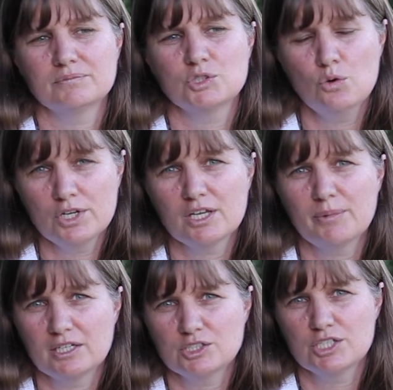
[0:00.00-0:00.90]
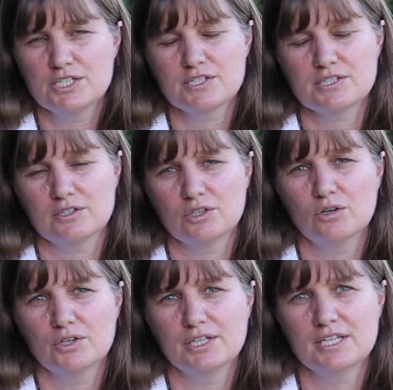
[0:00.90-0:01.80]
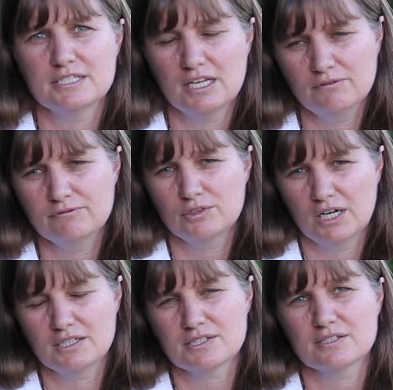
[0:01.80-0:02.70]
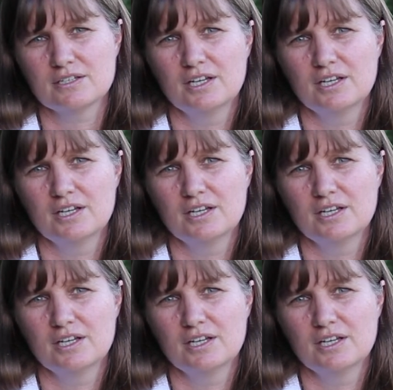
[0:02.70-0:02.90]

talking about Jesus and God and his love for us,